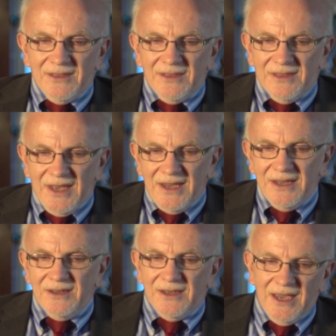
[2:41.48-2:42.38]

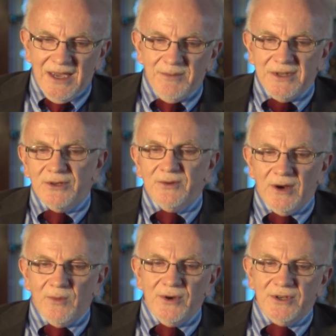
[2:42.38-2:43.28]
They came into
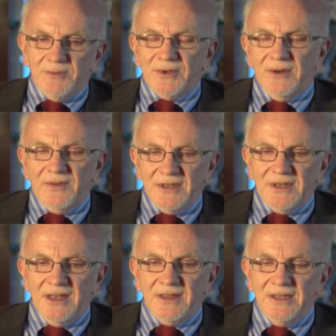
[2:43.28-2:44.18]
our worship service
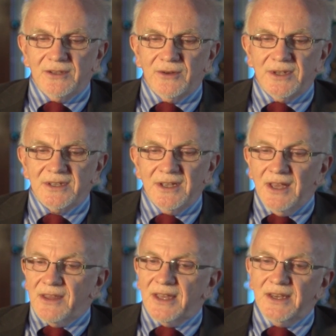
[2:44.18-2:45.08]
and they noticed
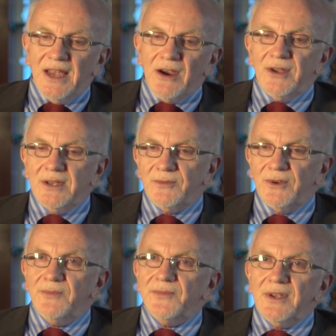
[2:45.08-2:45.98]
that in our
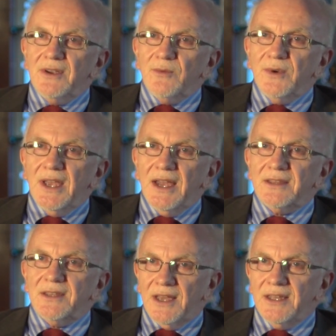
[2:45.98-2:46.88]
hymnal, we
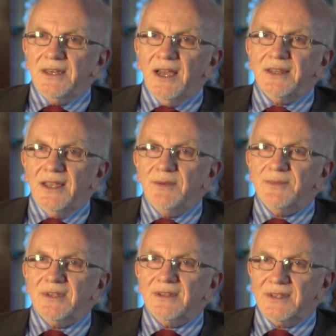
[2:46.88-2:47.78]
had the 99
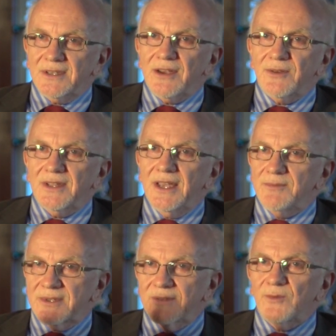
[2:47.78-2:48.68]
names, the sacred
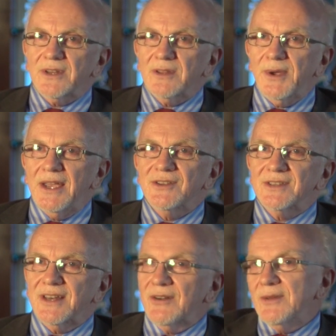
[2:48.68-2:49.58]
names, in one of the
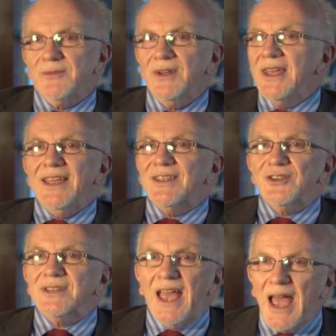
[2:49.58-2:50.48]
pages in our hymnal. It
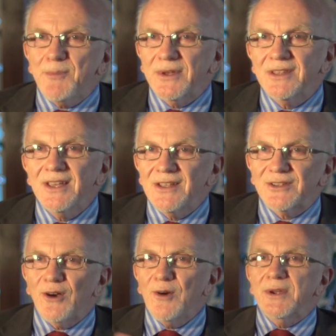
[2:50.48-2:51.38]
just happened
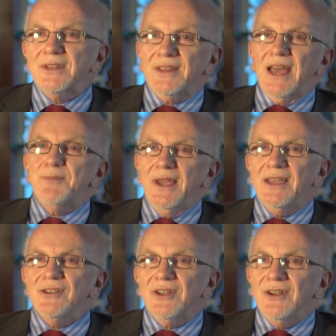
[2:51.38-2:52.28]
to open to that
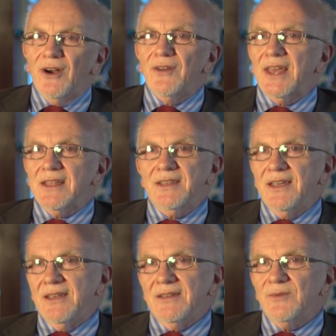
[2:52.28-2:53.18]
page on that
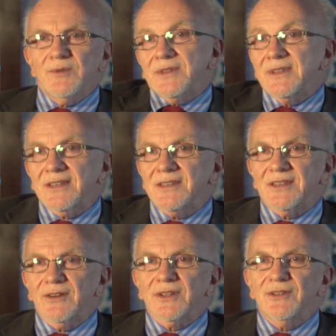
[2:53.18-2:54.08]
day. We wouldn't
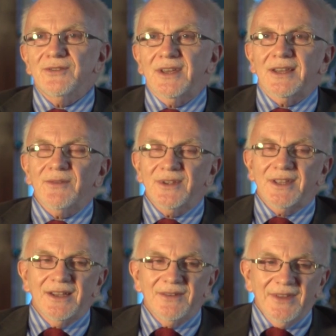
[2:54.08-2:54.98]
necessarily do that every
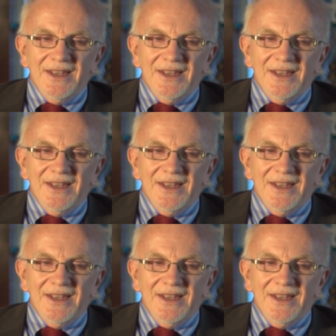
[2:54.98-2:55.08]
day.